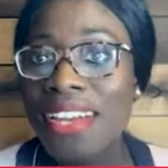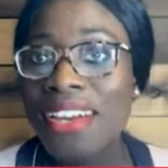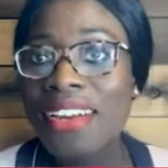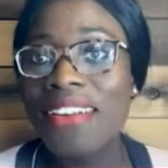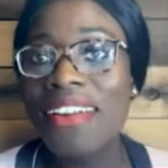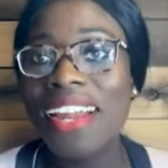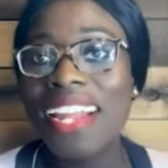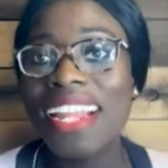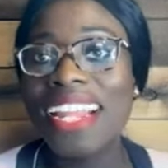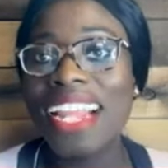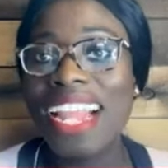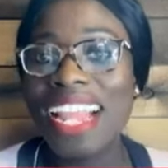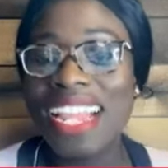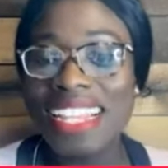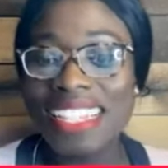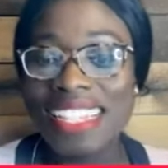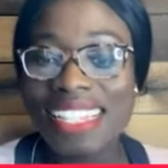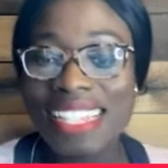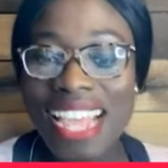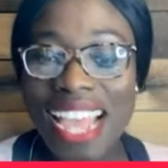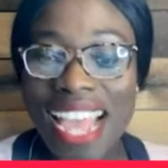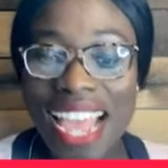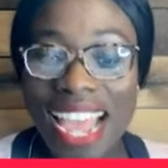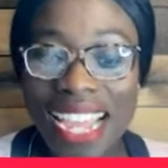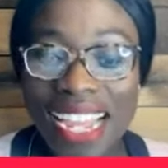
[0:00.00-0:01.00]
All right,
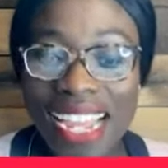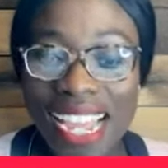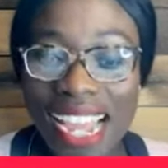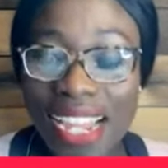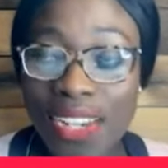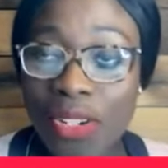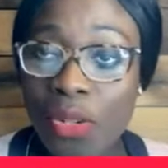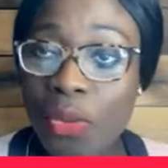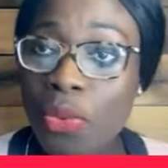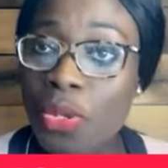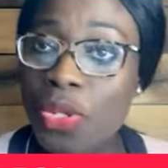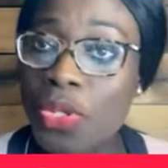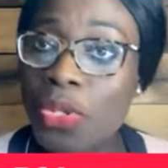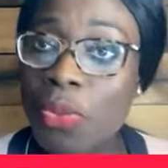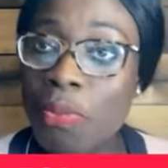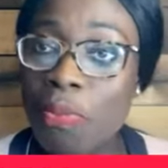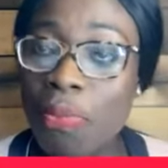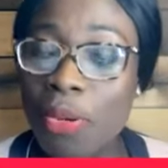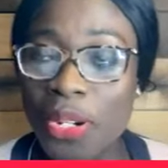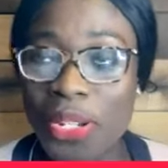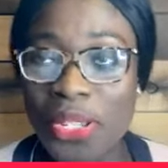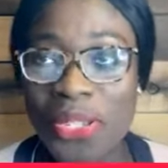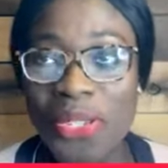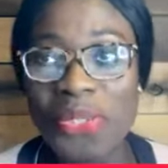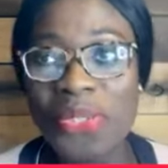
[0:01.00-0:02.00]
guys, I don't want to
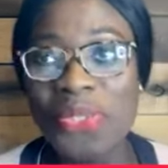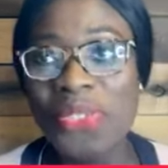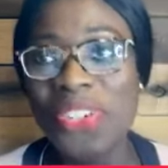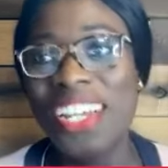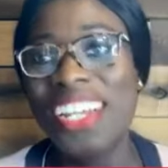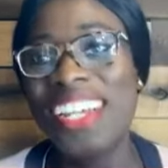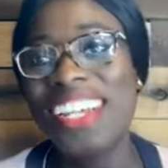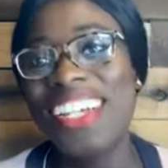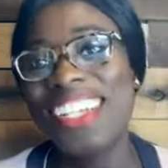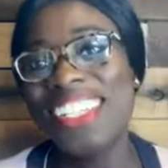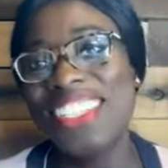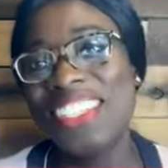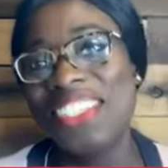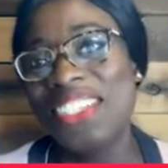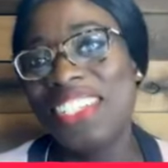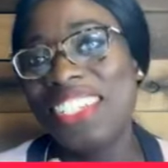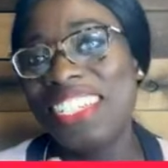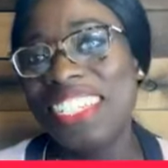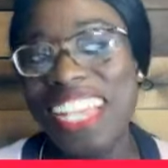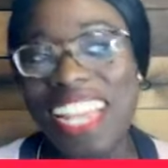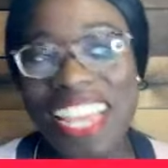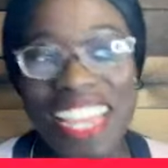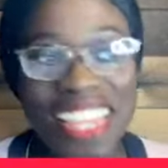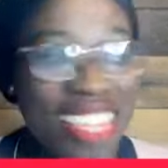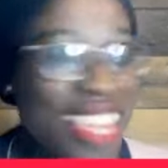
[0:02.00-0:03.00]
bore you to
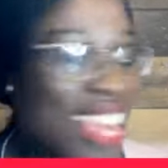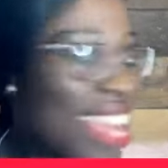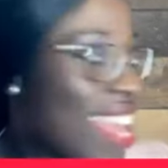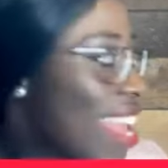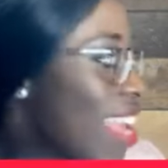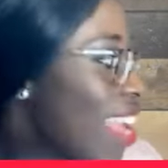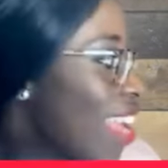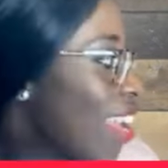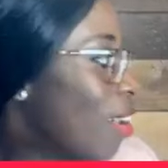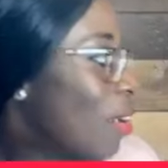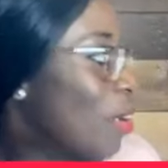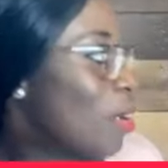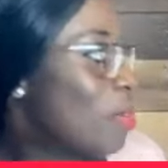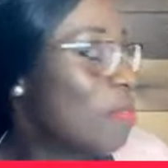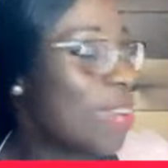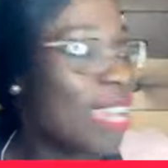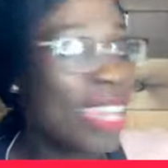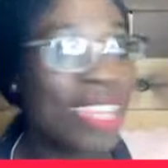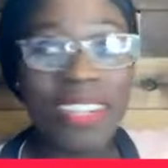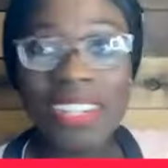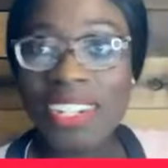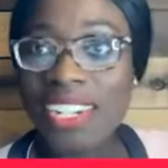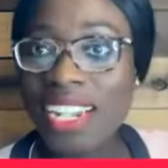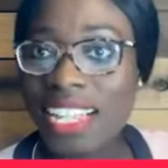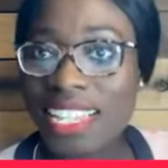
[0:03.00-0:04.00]
death. Oh my
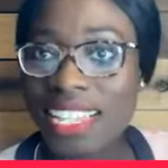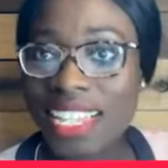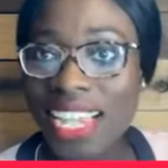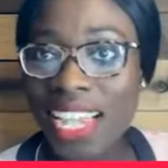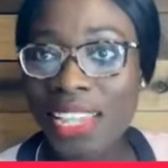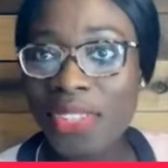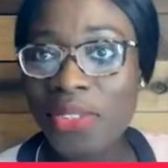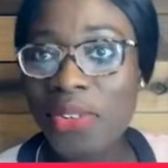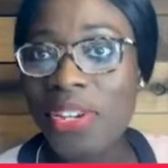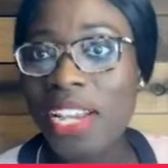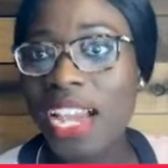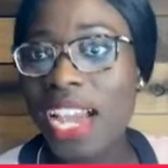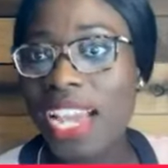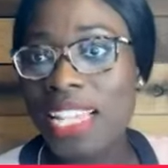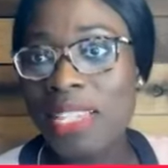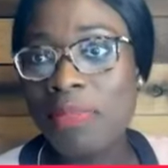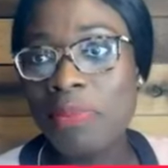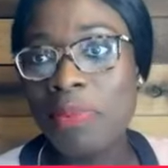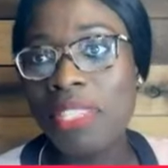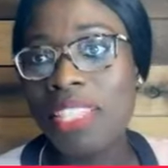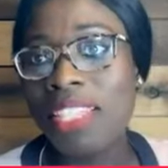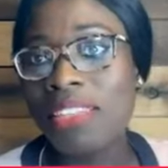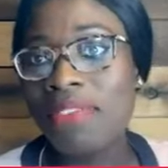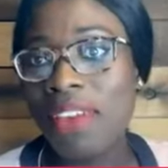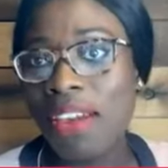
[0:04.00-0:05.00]
goodness, can you guys
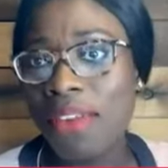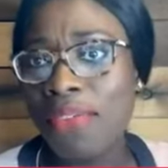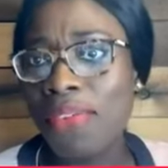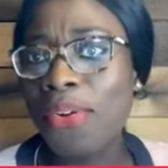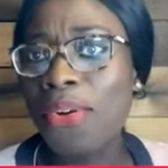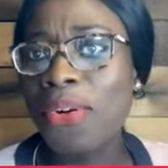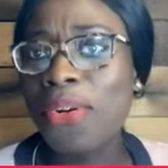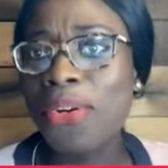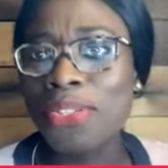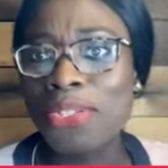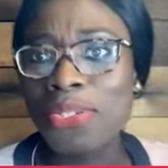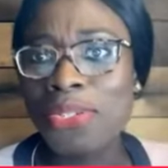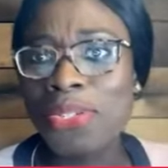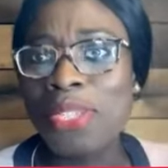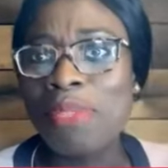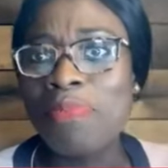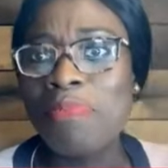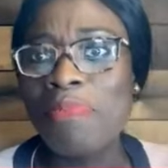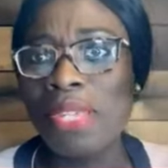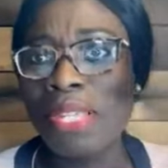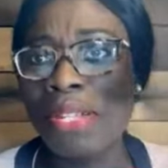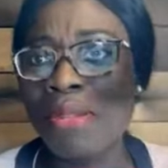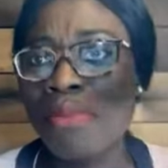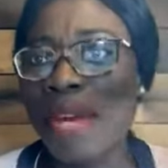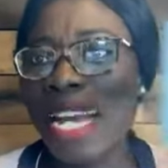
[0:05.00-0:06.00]
believe I forgot to
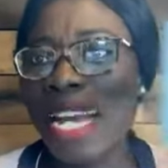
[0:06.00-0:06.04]
spill